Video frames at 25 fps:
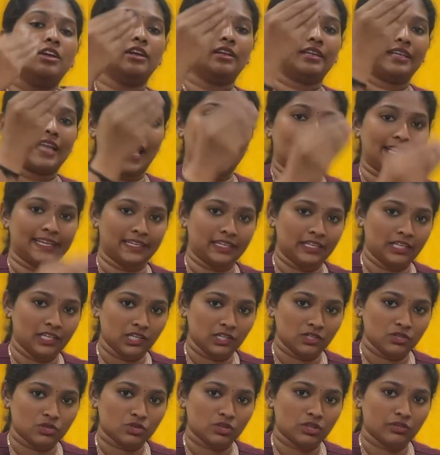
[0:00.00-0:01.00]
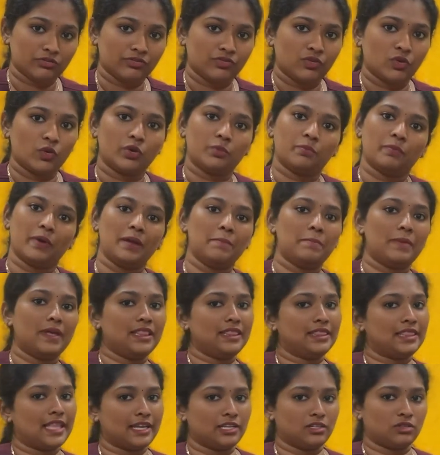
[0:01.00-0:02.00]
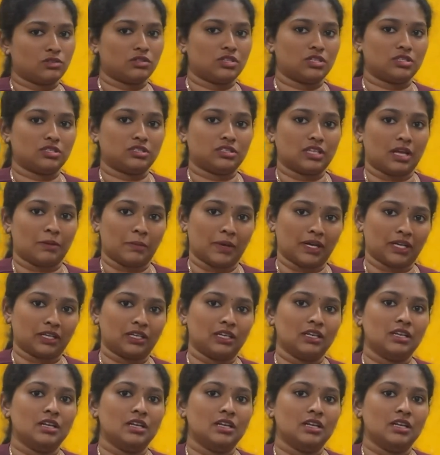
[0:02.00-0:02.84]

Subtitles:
directly into the food pipe and then to the stomach.